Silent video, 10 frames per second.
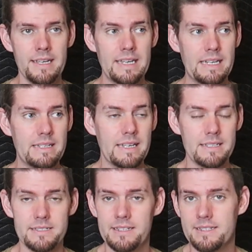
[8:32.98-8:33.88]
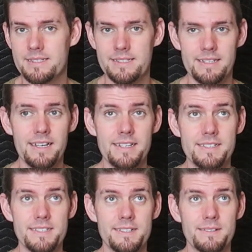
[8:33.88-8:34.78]
And that's not
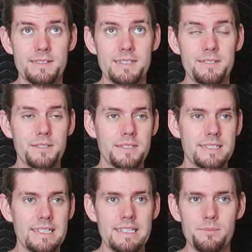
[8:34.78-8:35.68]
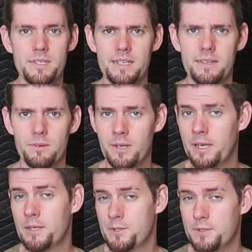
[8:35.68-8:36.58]
necessarily, you could say, EPA
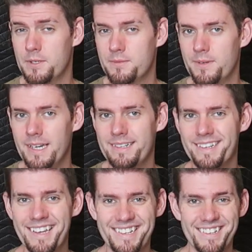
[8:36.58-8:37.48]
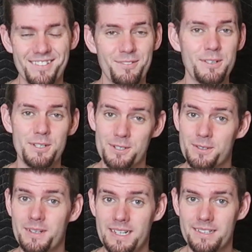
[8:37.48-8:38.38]
certified when you're
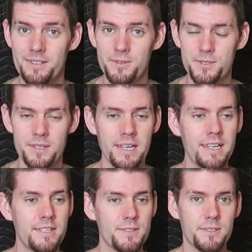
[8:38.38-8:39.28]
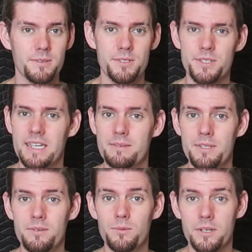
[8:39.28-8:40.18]
creating those, so just kind of
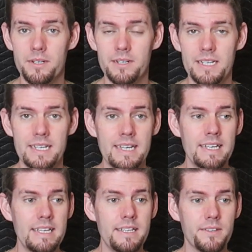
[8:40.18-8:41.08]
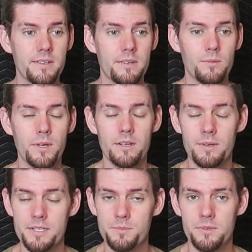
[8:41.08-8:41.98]
be wary. Either wear a
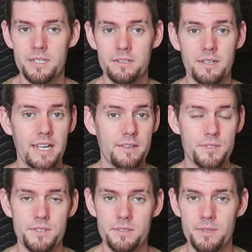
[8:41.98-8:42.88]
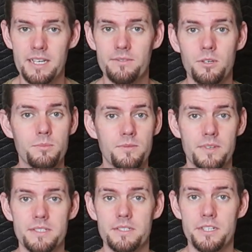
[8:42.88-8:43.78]
respirator or have just some kind of open
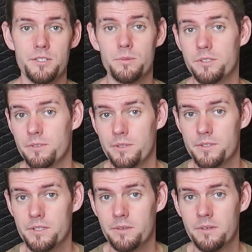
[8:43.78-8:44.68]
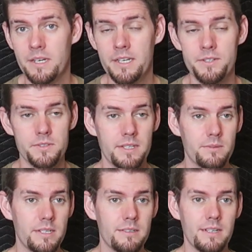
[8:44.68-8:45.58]
ventilation while doing so. So
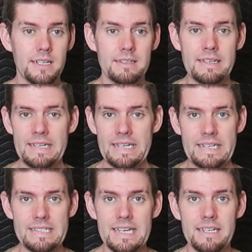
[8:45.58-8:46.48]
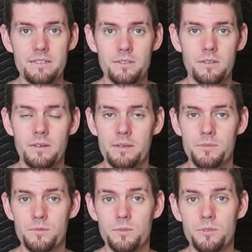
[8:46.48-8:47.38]
that way you're not in a tiny little
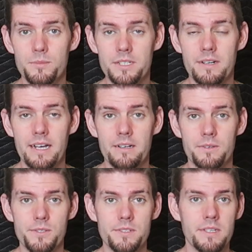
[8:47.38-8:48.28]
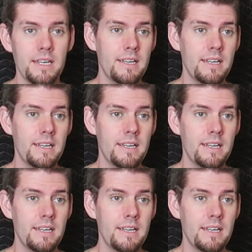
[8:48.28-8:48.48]
cramped room in your house